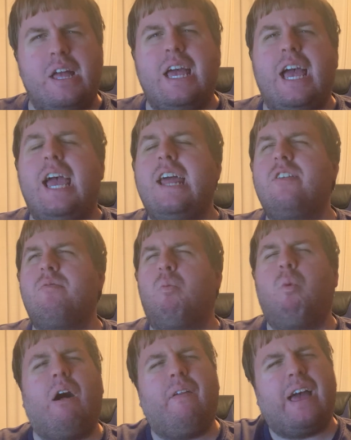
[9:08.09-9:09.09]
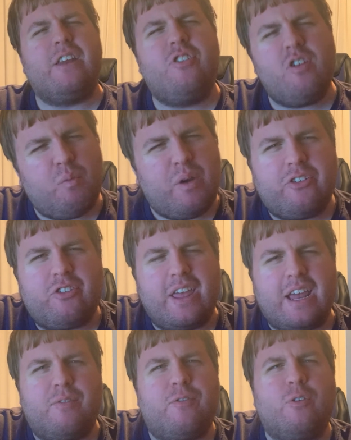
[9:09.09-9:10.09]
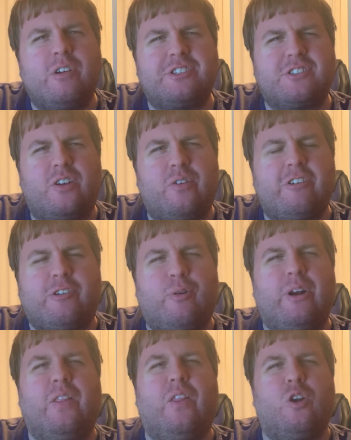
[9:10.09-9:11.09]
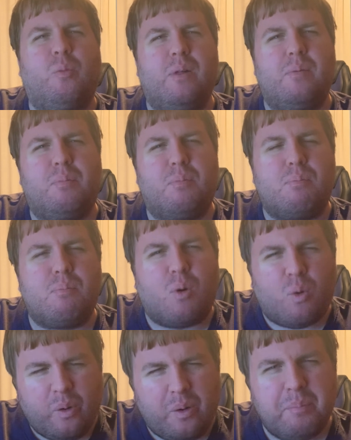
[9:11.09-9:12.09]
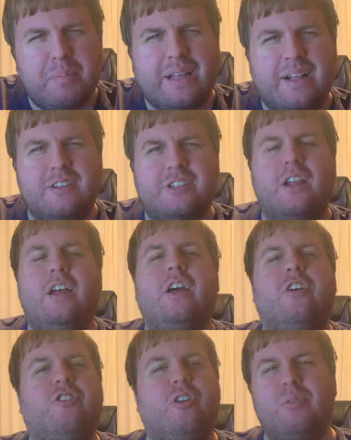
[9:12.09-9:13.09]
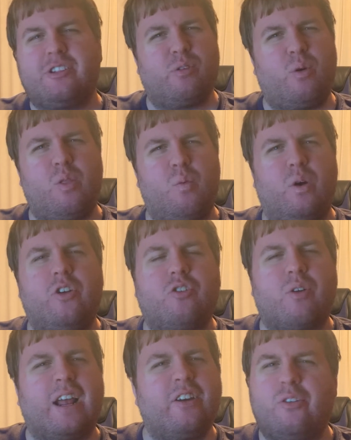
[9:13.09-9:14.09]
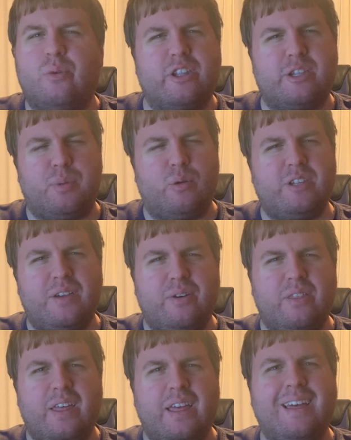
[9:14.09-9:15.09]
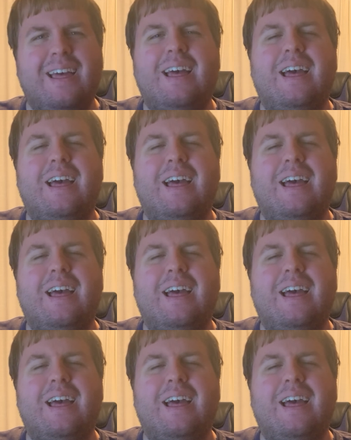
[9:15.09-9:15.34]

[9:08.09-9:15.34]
And while I do wish they had focused on her story a little bit more, because she was sort of the one trying to expose everything,